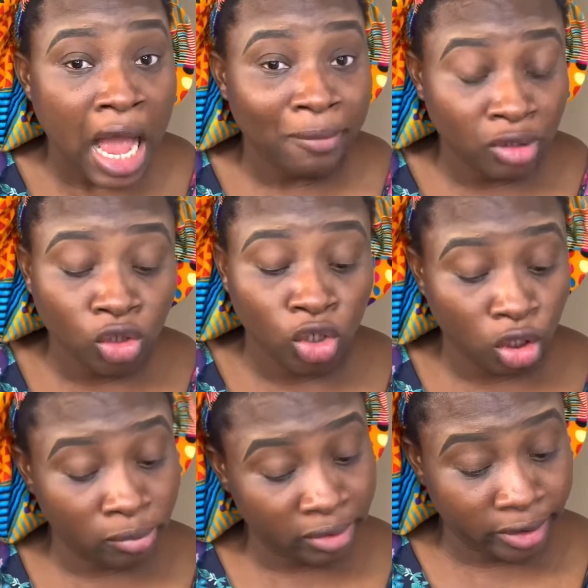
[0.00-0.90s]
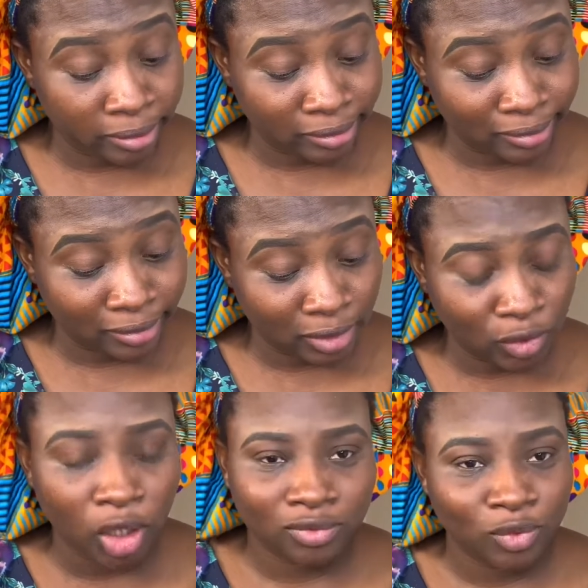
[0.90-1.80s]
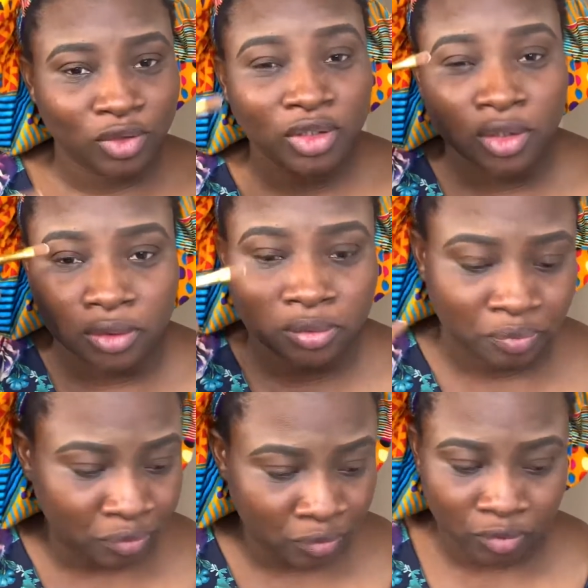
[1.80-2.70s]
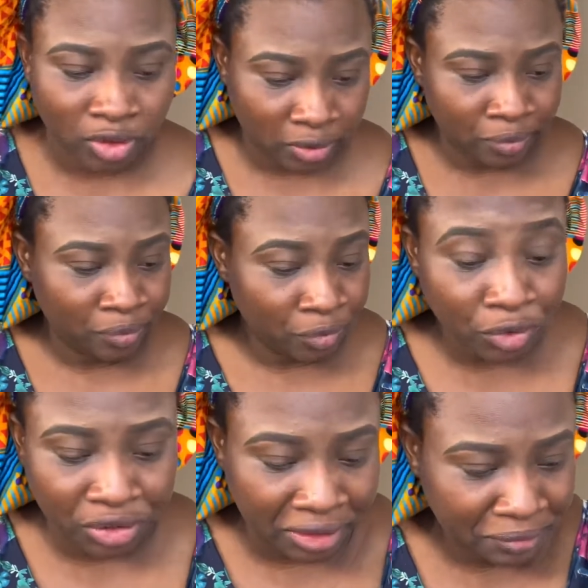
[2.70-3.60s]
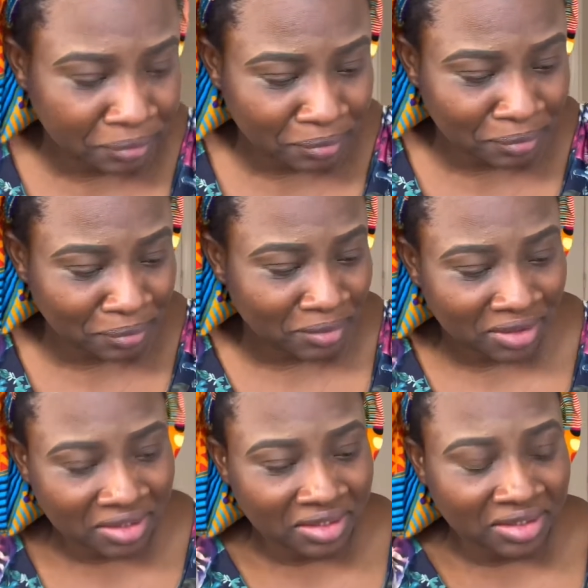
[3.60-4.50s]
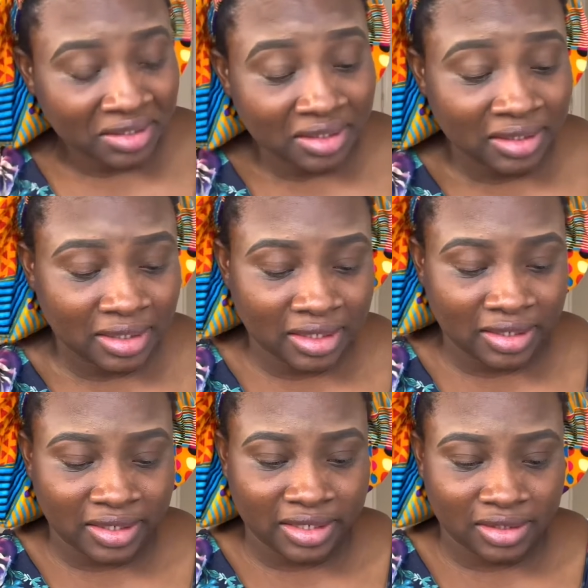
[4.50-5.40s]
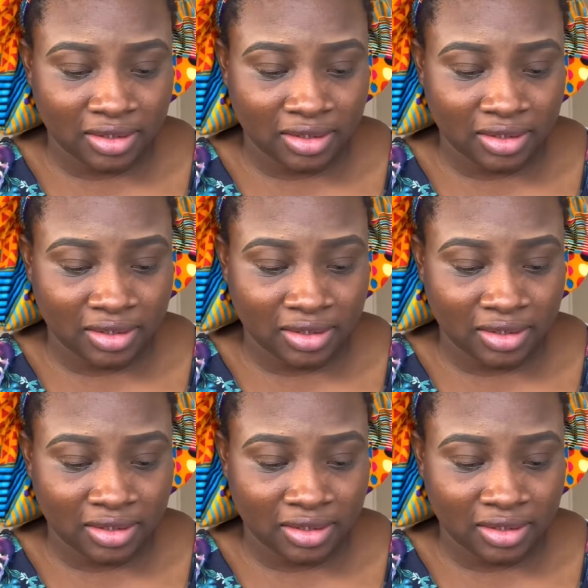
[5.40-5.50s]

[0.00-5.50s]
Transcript: I'm gonna glob it up. Not, well, we'll see. All right.